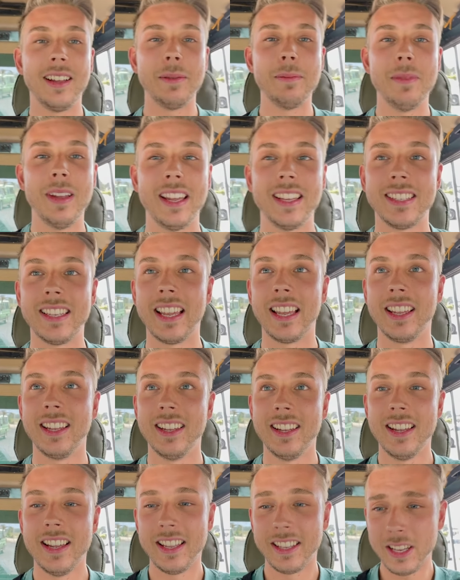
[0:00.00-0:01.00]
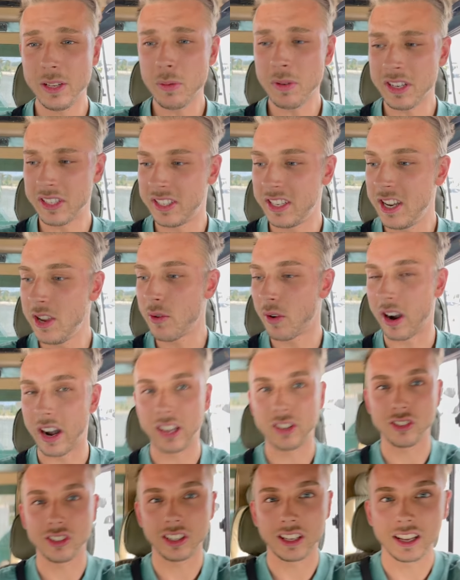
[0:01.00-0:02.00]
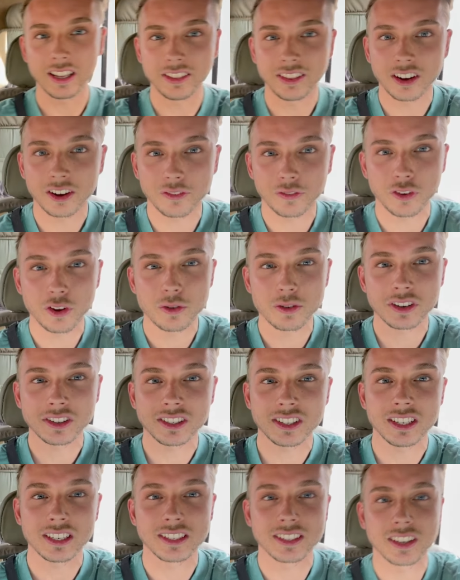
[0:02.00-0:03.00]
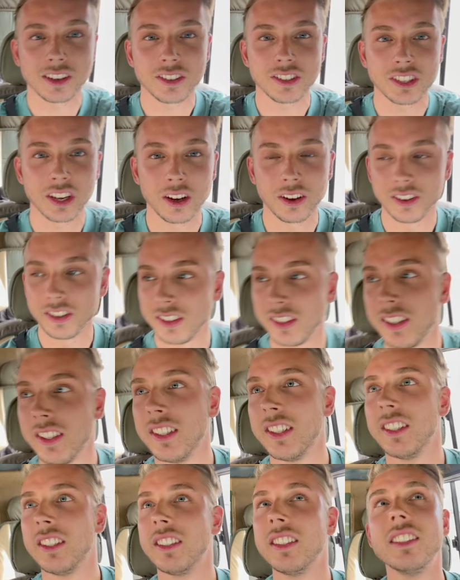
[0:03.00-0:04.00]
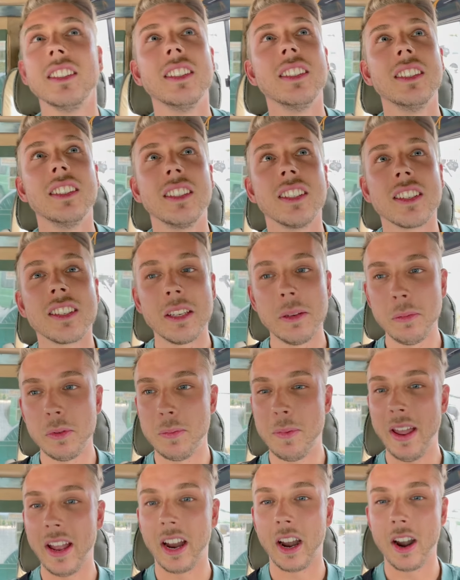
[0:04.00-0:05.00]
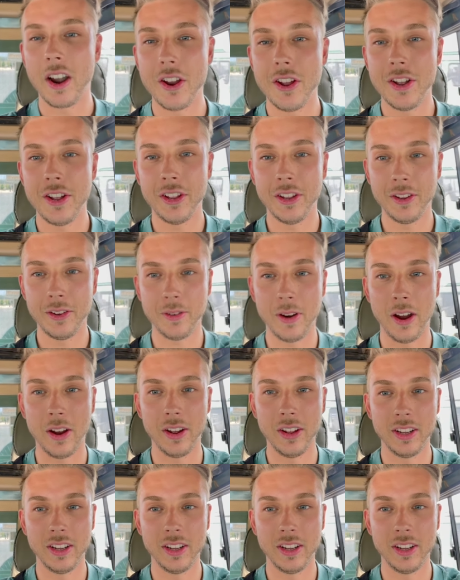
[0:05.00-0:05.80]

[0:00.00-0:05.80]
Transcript: amazing. This one is newer actually, and there are fewer seats also. Seems bigger. Well,